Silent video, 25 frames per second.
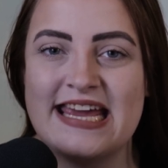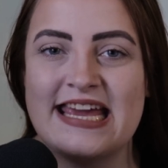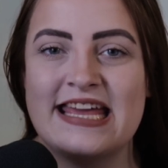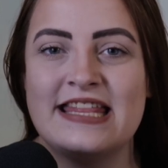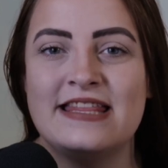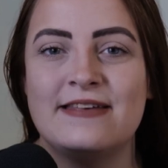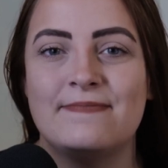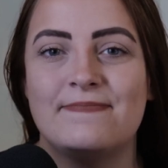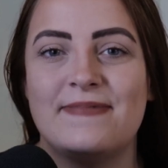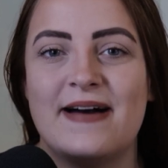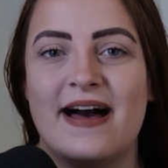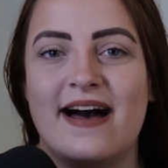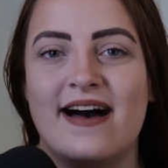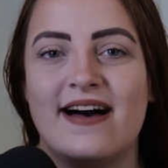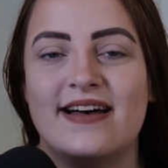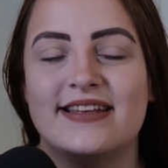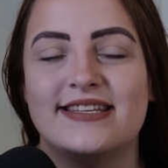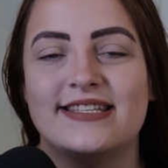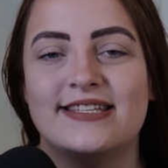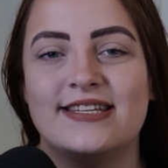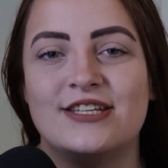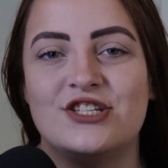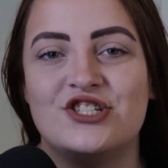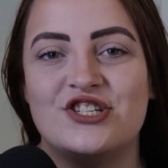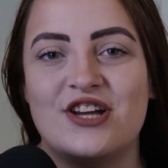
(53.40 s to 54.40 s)
In the
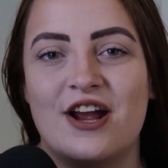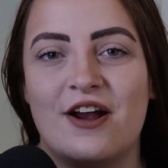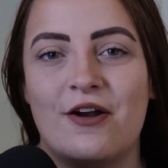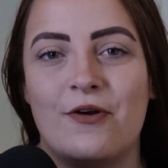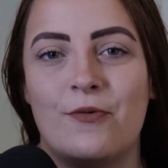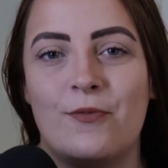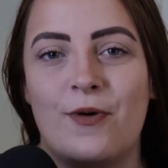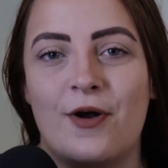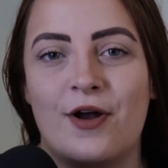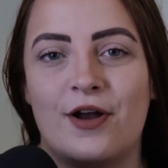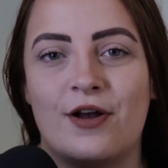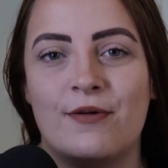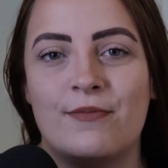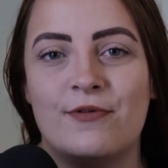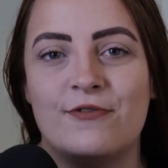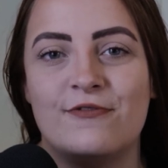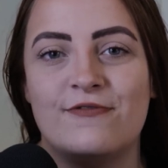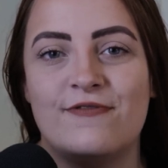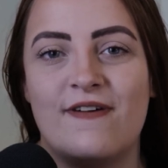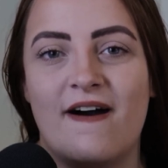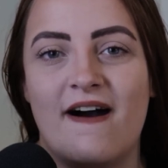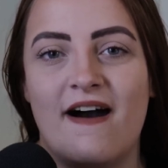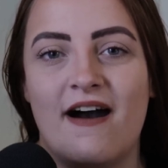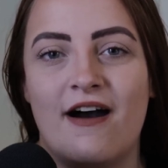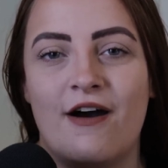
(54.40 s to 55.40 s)
past, to share a workable
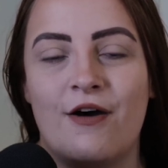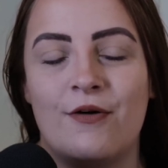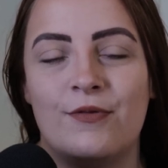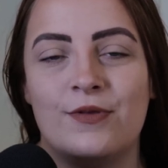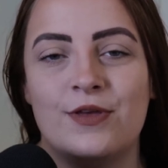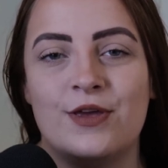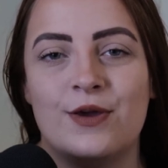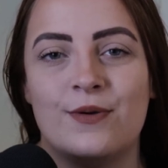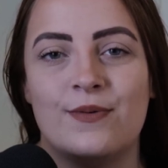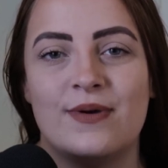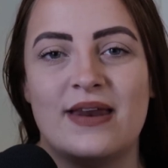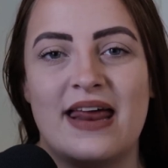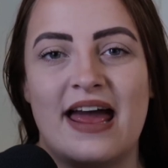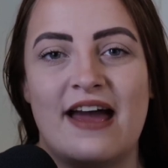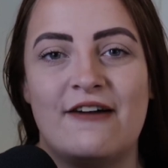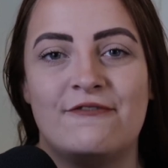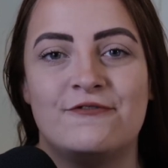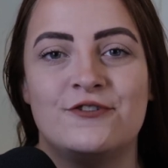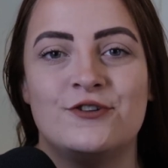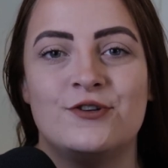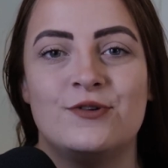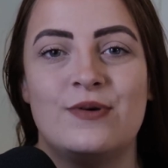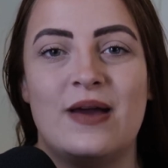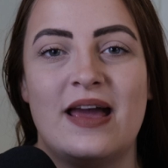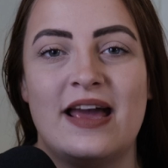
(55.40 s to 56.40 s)
file, you would have
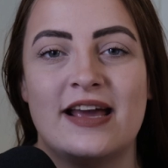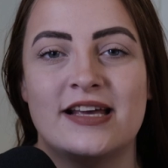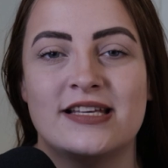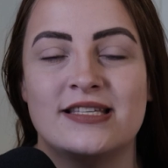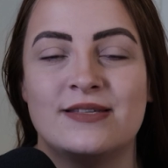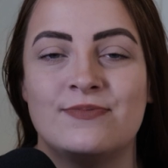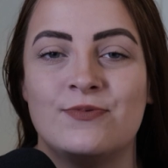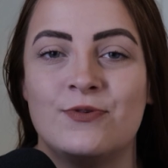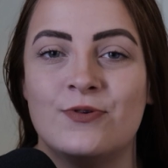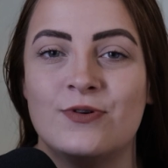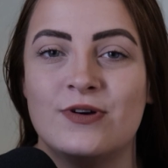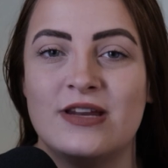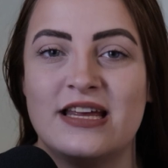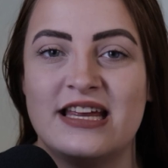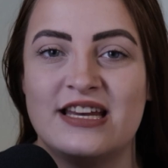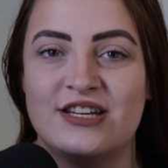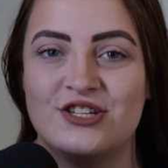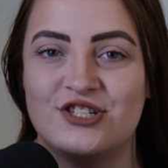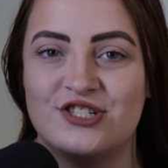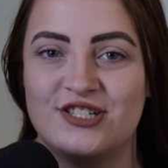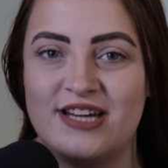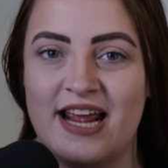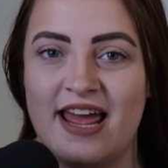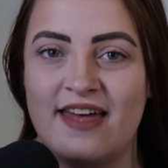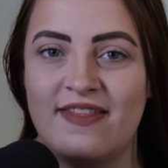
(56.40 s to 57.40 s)
to export and
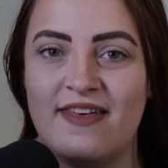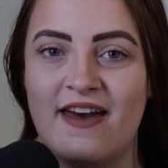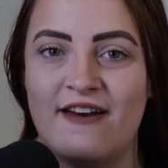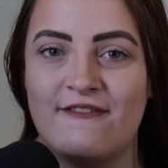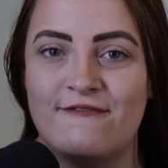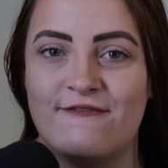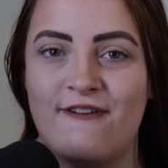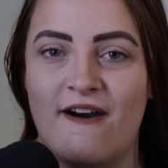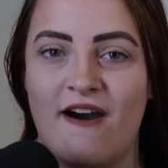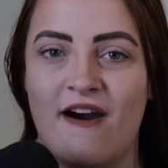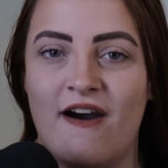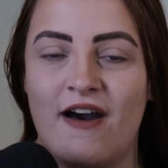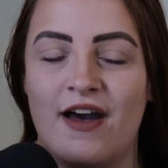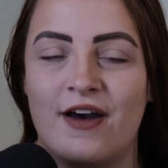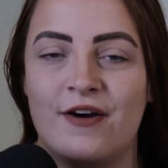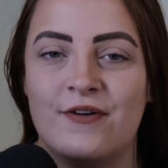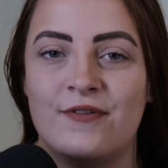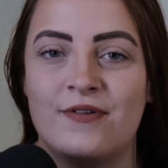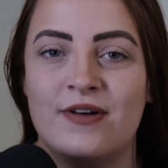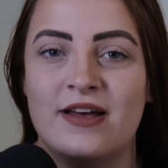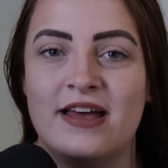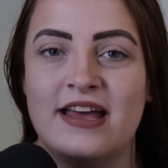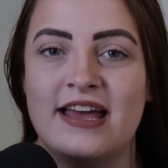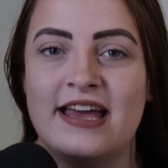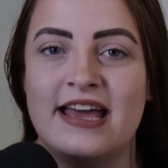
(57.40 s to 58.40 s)
share that
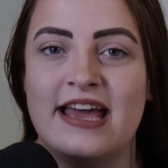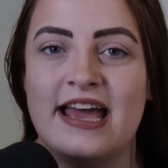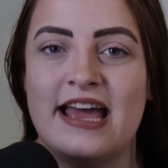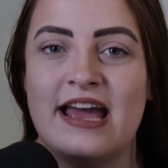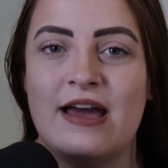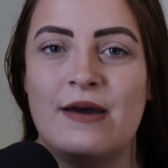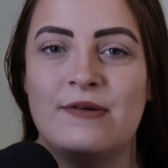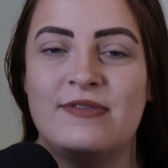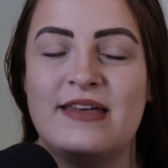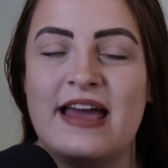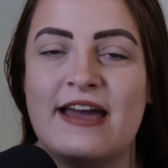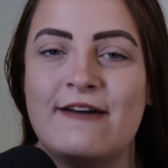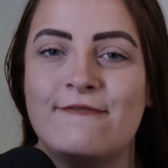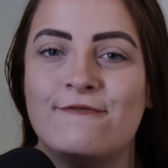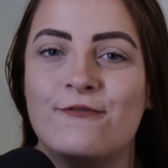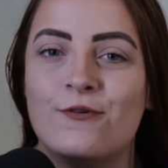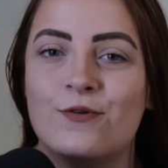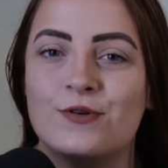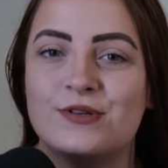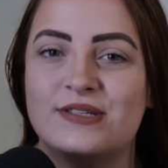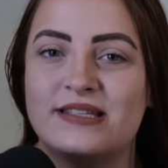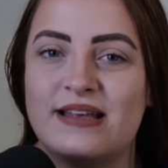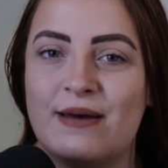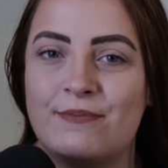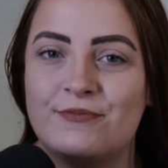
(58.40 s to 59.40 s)
file,
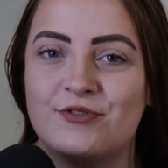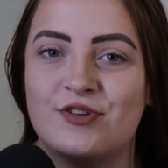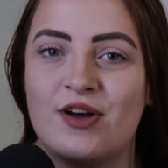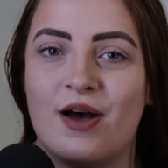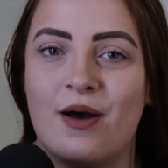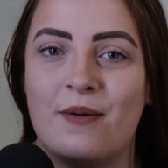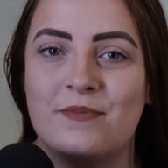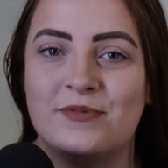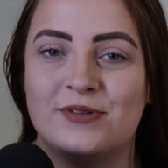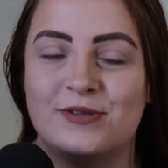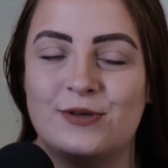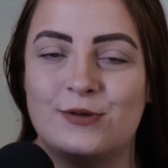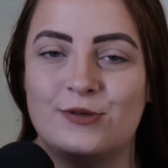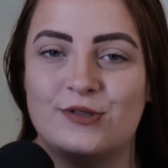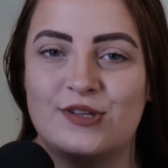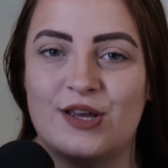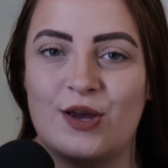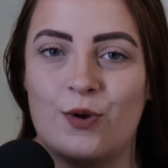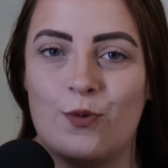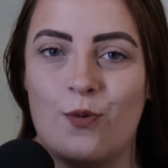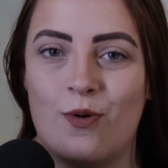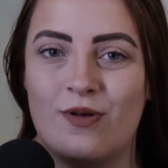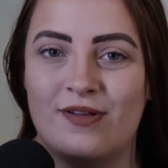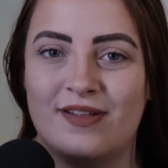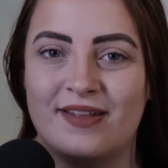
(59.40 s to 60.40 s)
therefore, sometimes
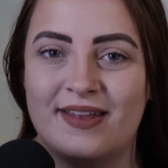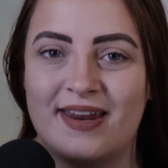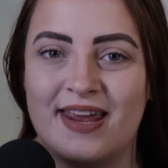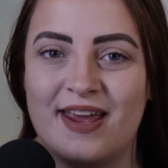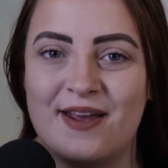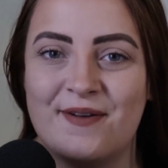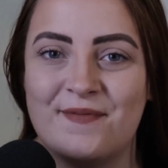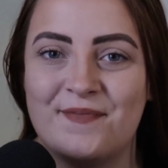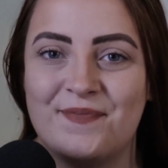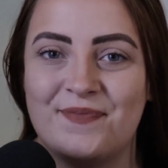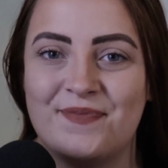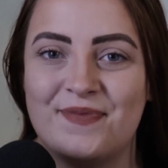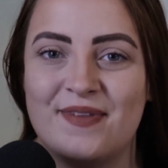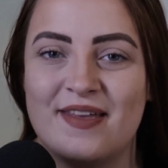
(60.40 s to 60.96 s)
losing quality.